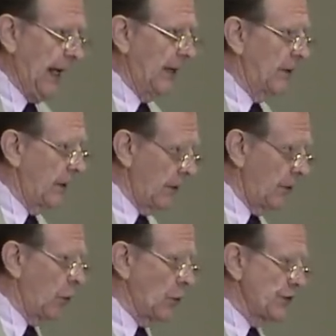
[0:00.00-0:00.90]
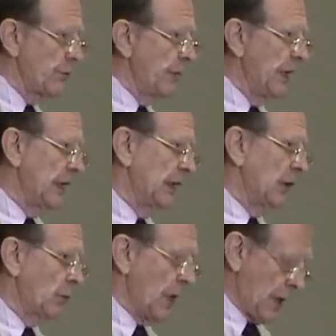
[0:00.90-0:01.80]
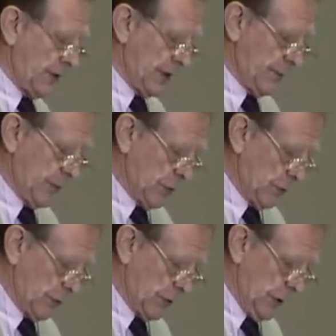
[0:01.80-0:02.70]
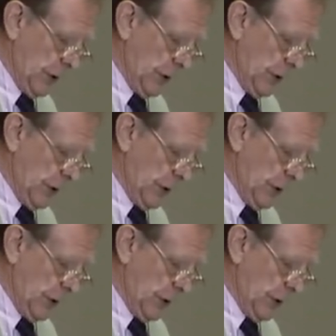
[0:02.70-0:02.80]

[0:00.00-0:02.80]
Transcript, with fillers: and those immediately around him who,